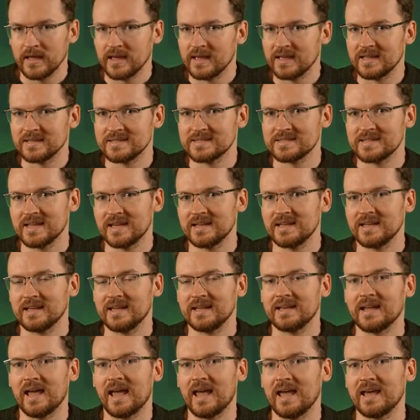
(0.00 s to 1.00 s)
Instead,
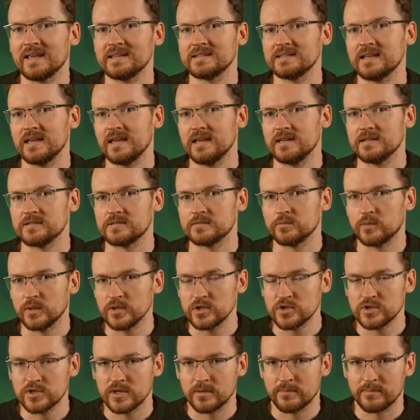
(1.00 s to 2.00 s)
it has a
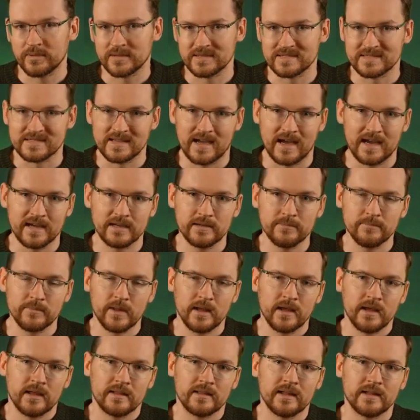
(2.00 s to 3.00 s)
switch chip inside
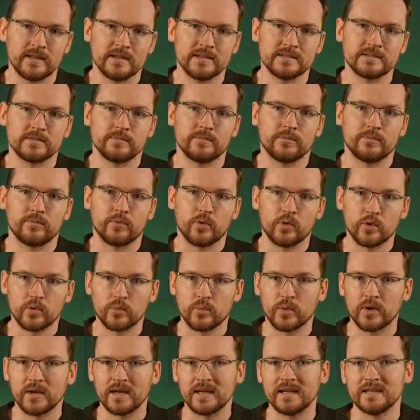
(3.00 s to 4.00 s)
that is
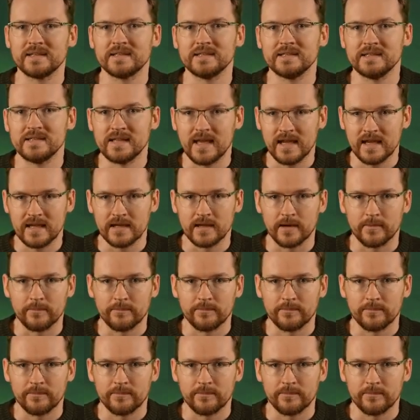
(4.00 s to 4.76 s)
forwarding the data.